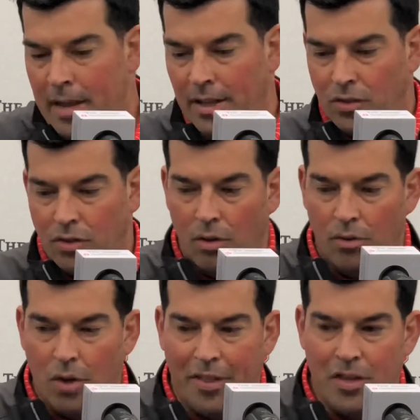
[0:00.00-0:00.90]
And
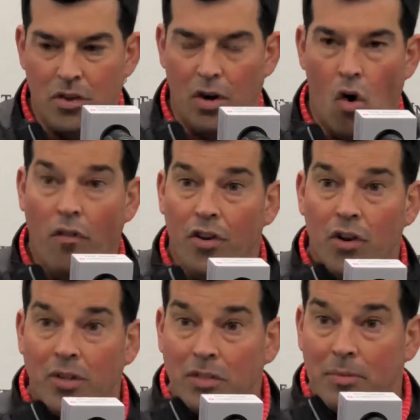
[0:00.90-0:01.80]
so, you know, I think you can
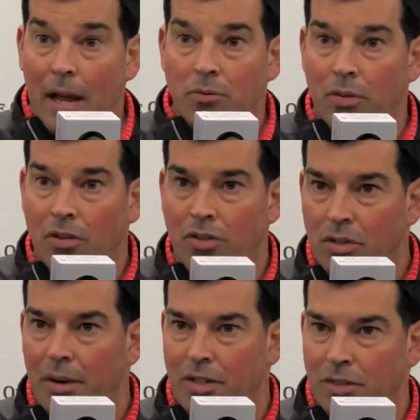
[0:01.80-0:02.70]
overdo it sometimes with those
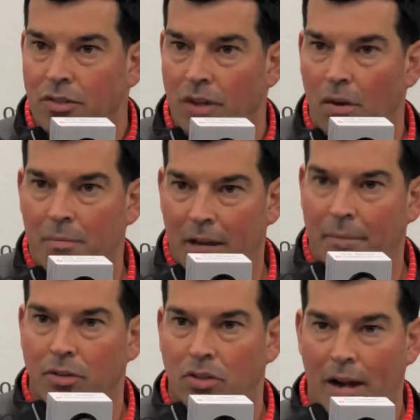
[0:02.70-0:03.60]
situations, you know, and
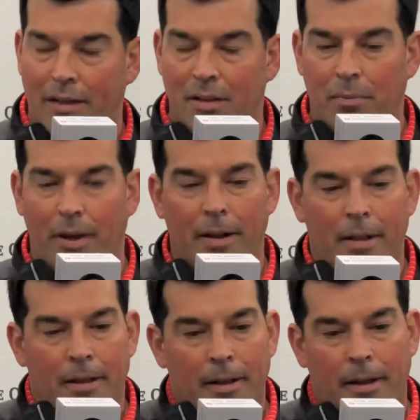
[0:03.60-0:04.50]
become distracted, but
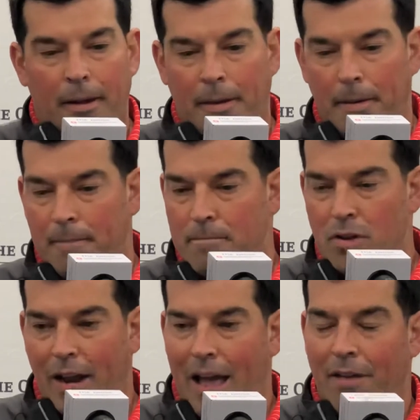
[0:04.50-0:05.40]

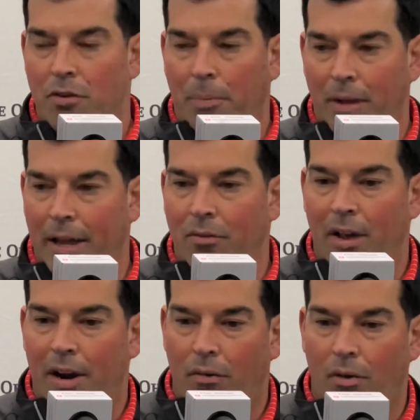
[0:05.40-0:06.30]
you got to have your plan
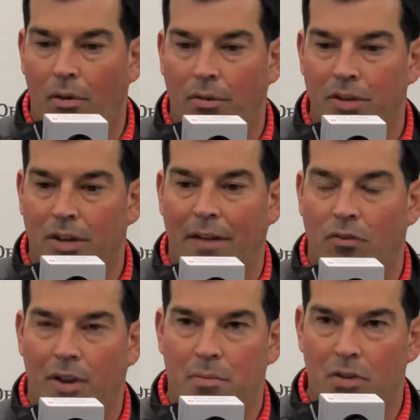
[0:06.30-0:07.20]
ready to roll, and you got to have
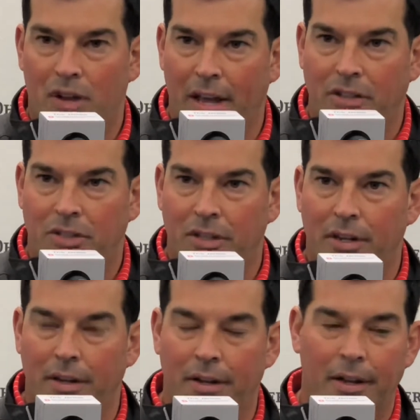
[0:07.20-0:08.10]
great
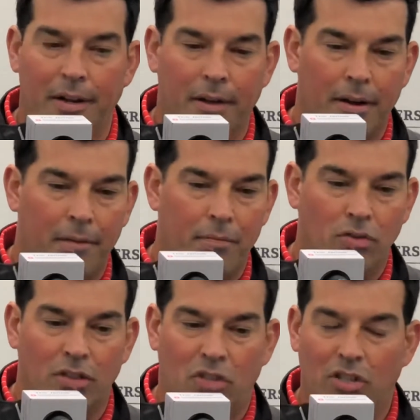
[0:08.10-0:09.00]
communication, and
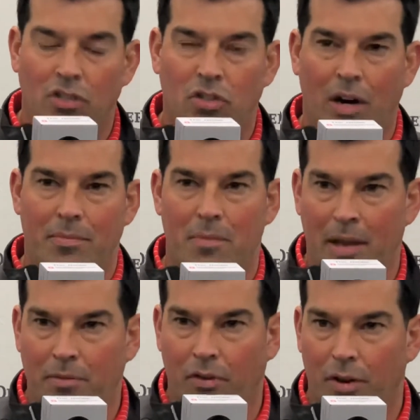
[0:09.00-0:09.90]
those decisions are ready to be
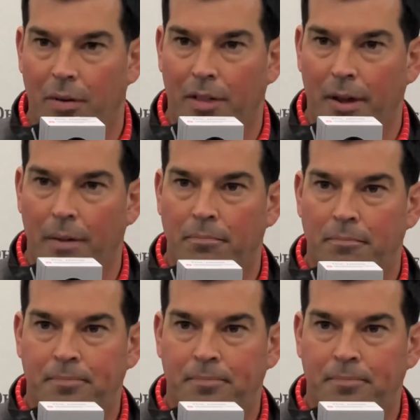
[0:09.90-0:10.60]
made before you go into the game.